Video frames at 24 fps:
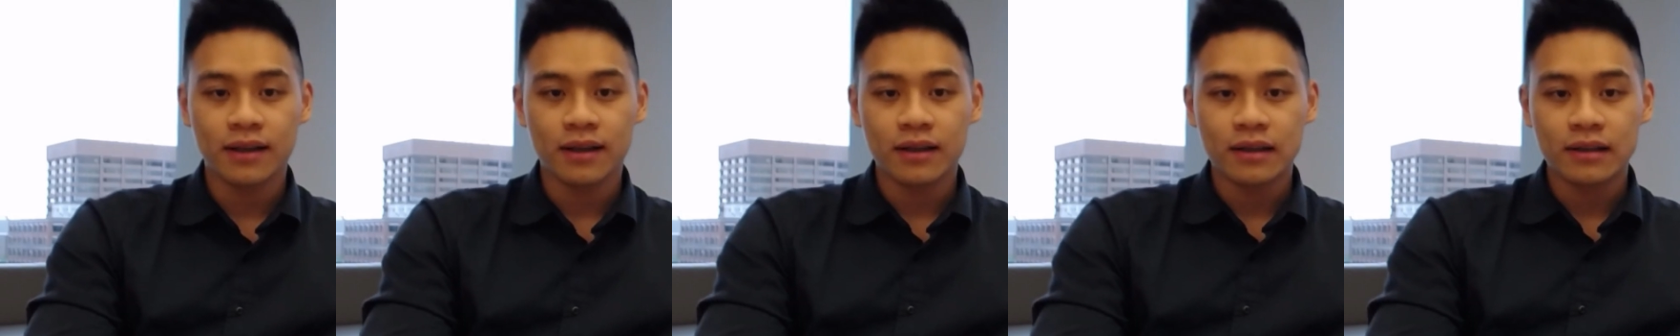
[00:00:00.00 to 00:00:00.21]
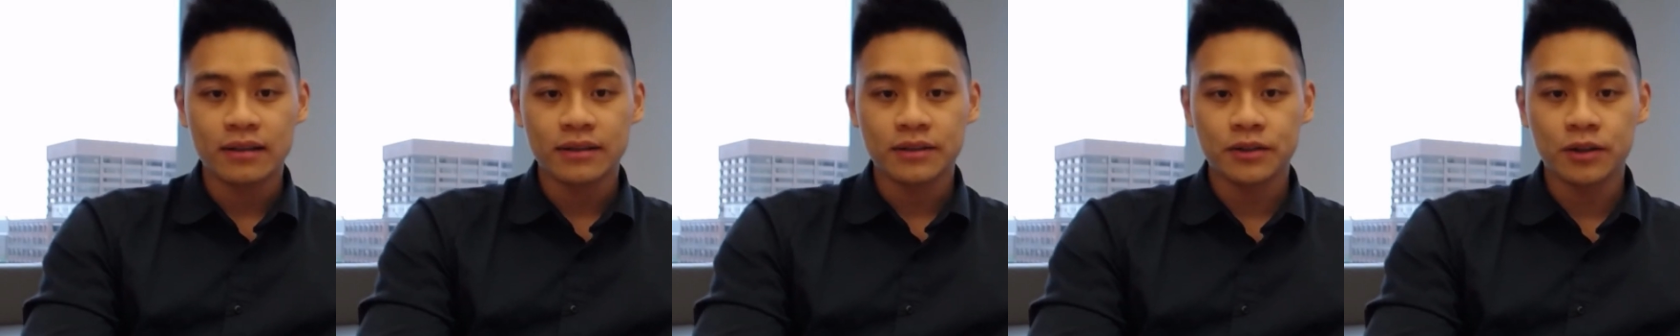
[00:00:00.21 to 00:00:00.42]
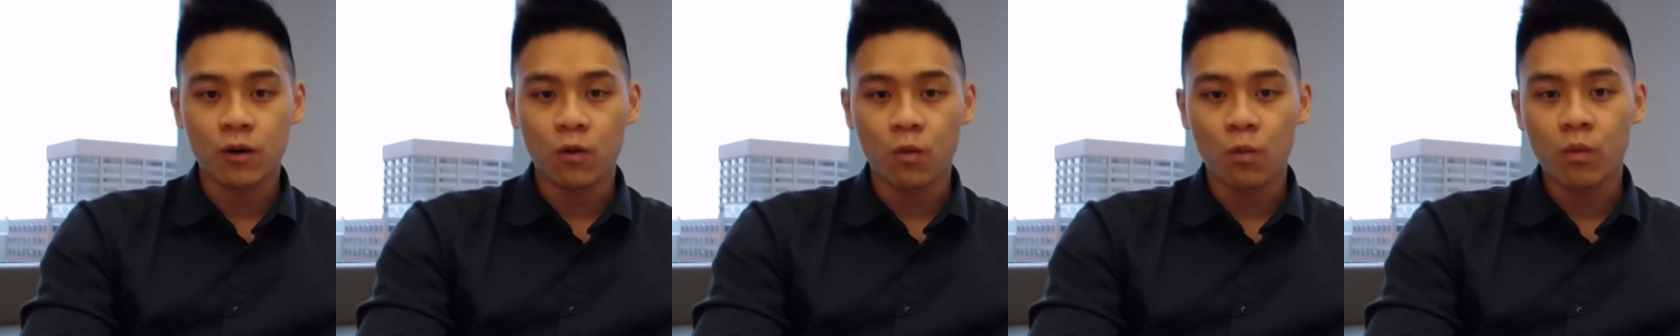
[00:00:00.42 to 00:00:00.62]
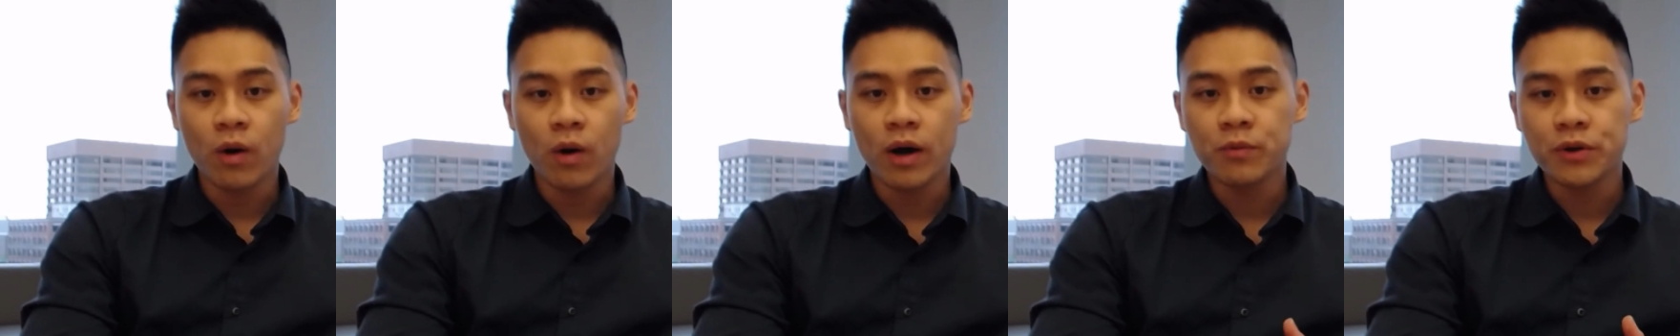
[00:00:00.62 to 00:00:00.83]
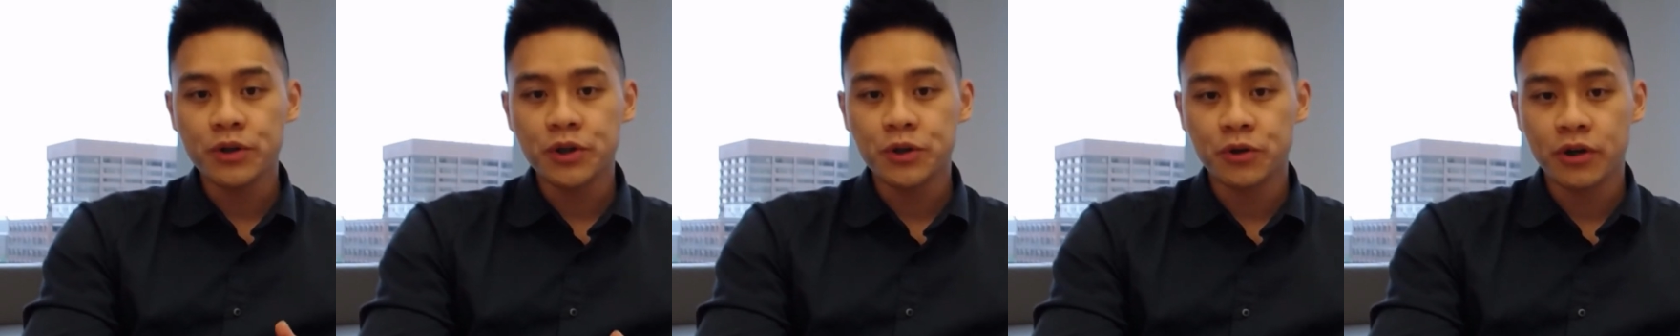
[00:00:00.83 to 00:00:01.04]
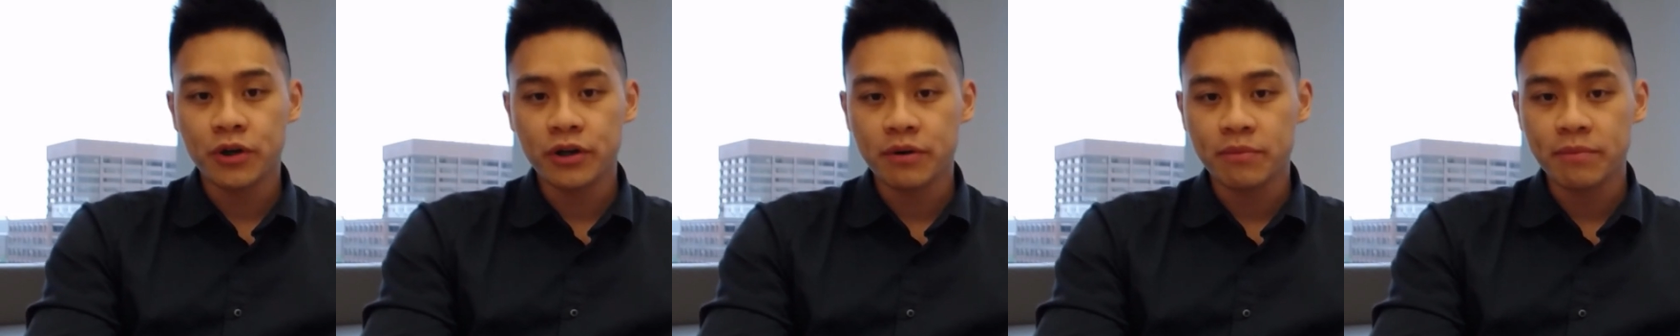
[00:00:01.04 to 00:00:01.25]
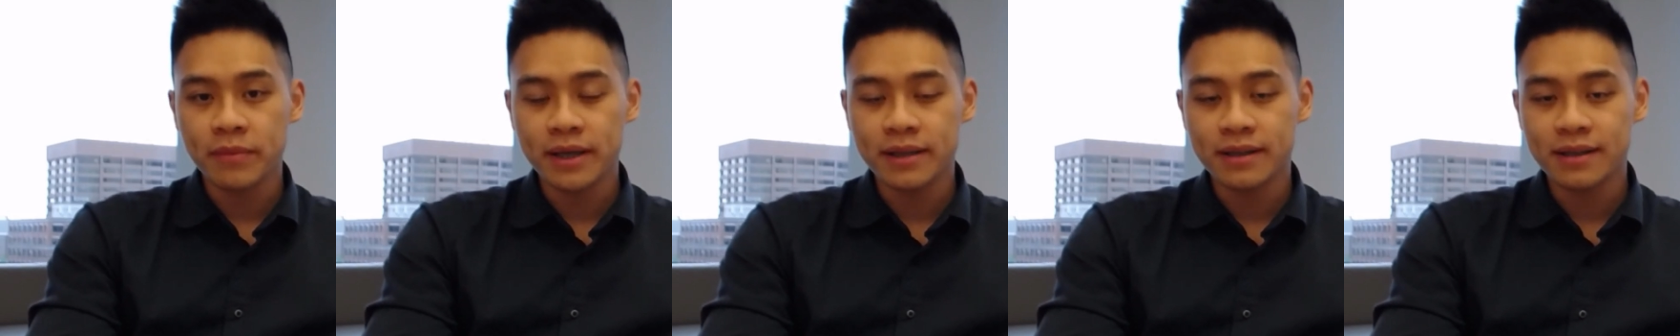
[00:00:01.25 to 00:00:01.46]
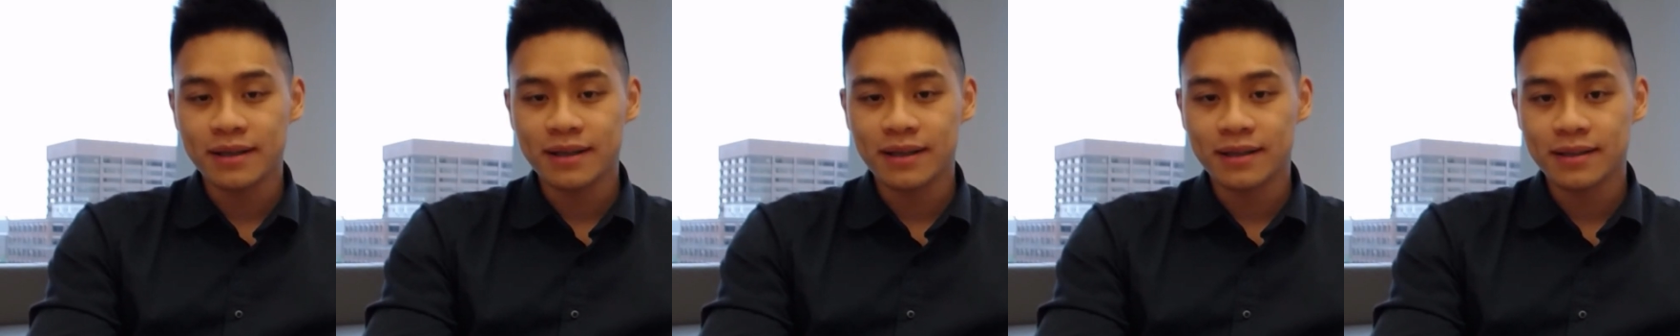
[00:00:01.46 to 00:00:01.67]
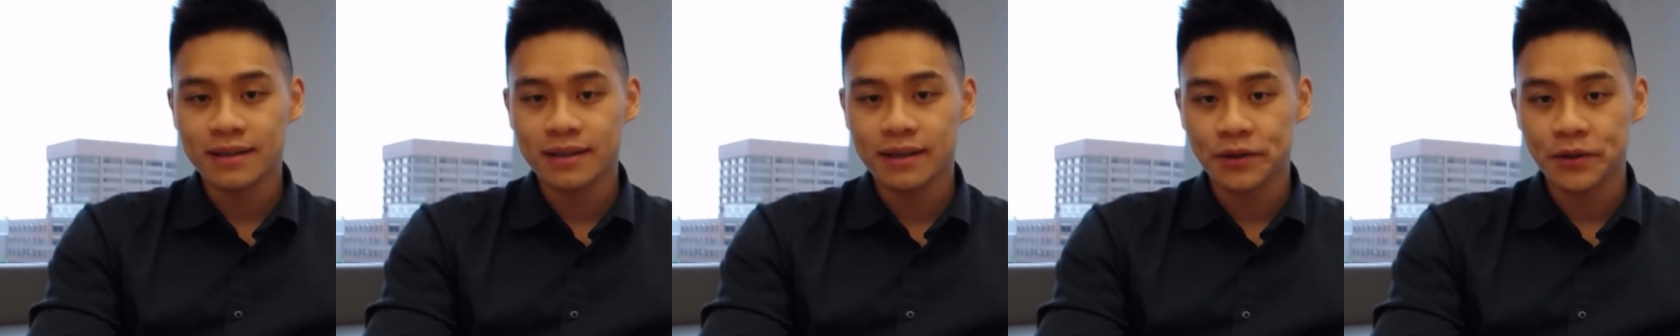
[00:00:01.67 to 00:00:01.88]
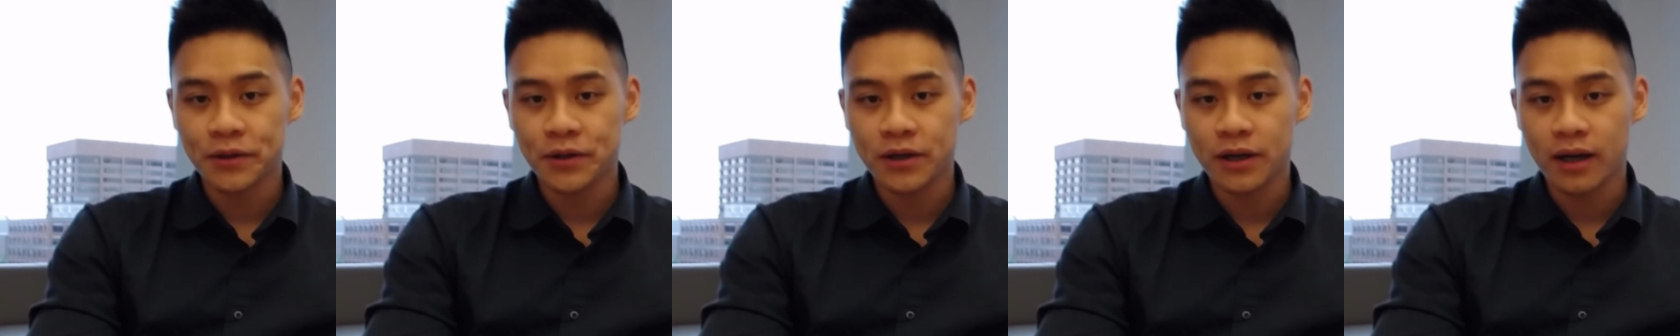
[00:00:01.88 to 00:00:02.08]
So what would trigger me to
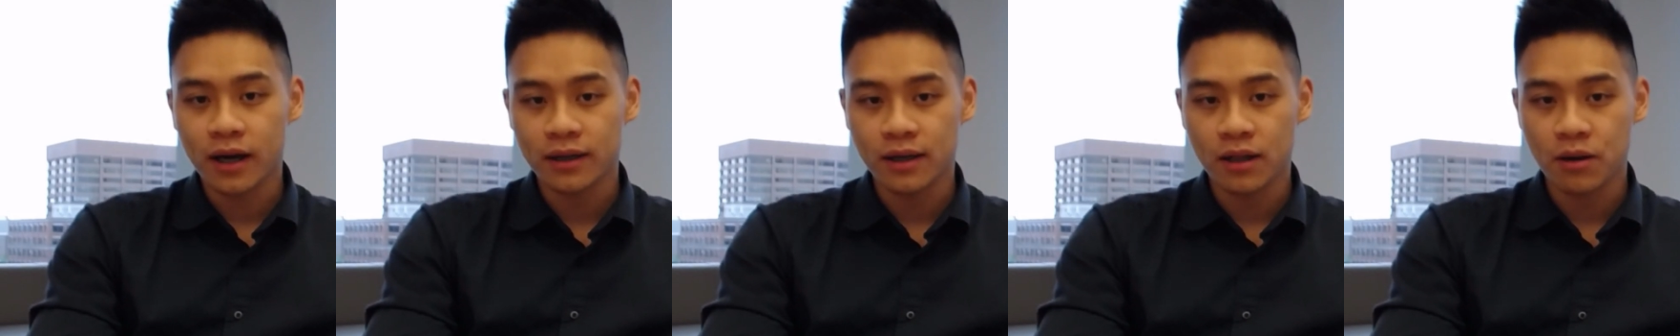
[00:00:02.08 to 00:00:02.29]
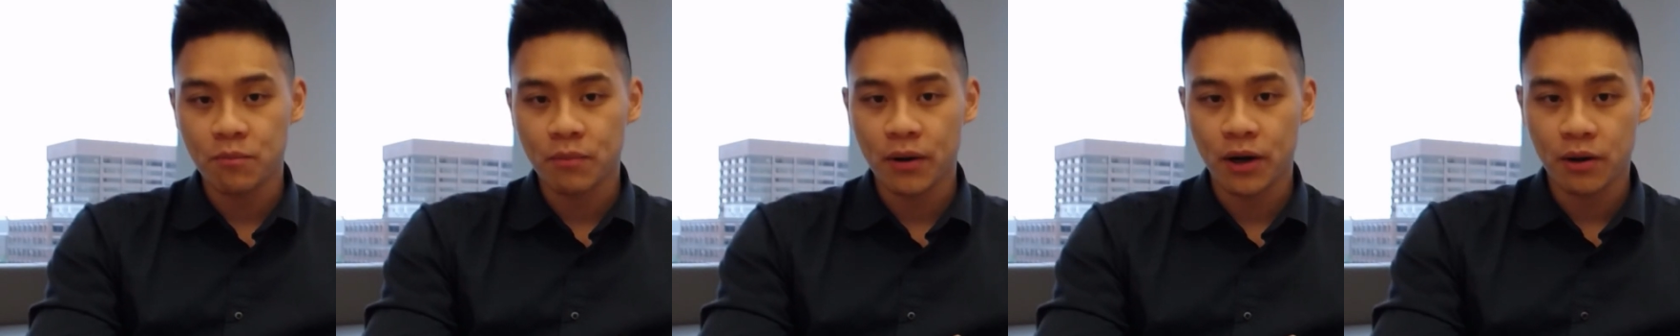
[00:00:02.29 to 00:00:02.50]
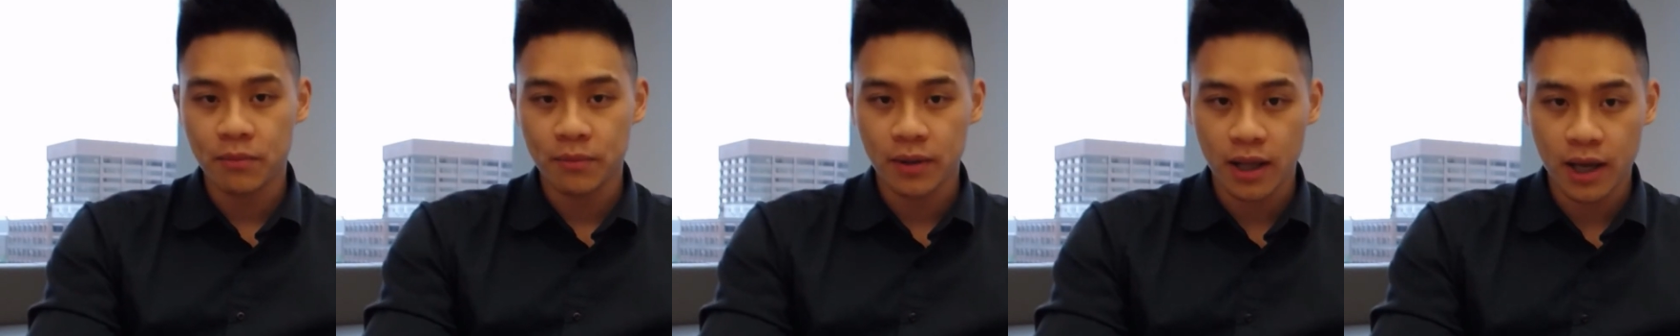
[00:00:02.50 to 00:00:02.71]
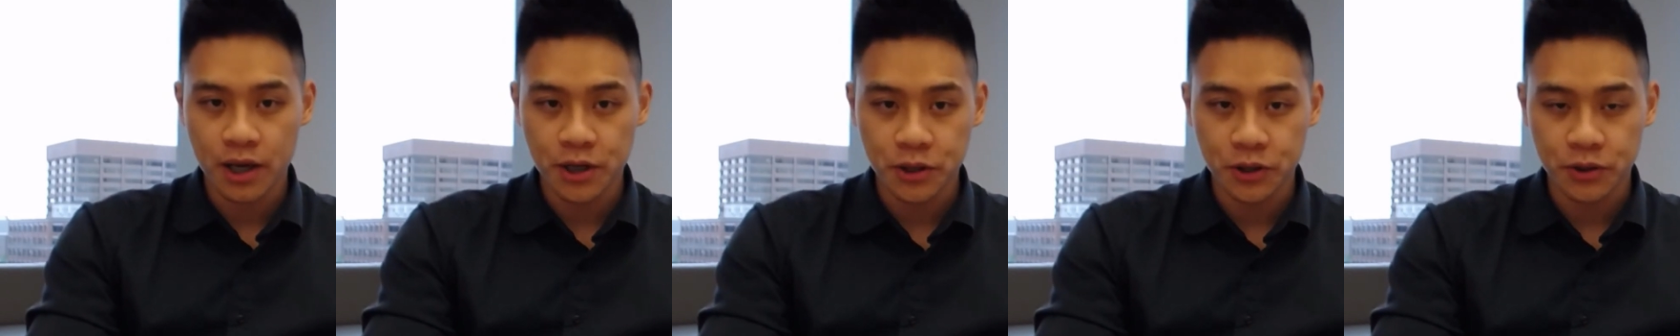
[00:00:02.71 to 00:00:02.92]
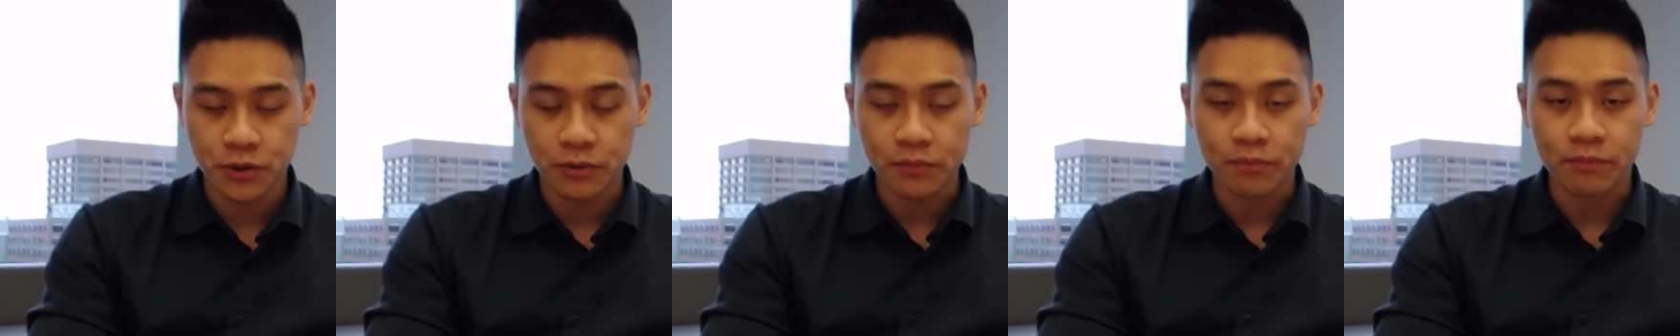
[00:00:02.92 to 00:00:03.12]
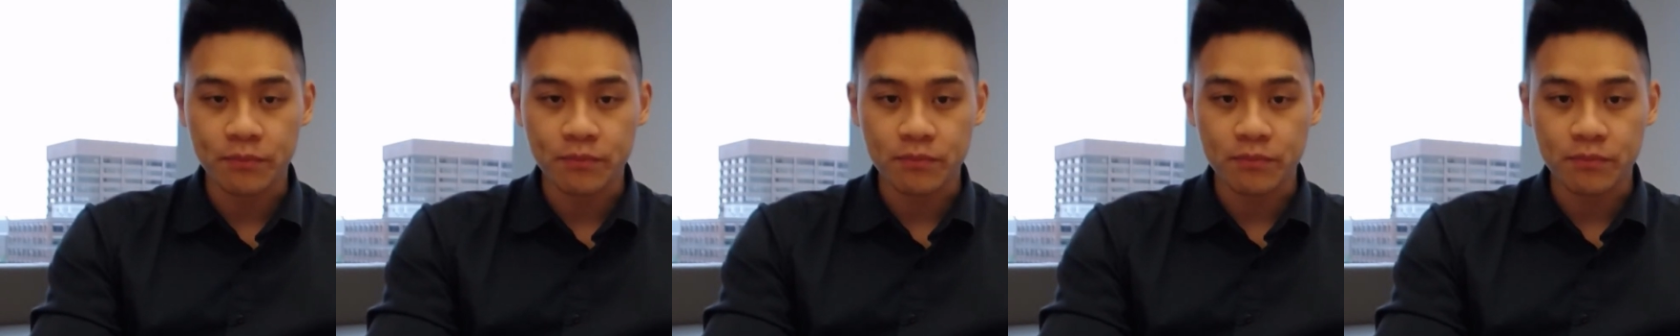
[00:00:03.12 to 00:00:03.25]
consider an impairment issue?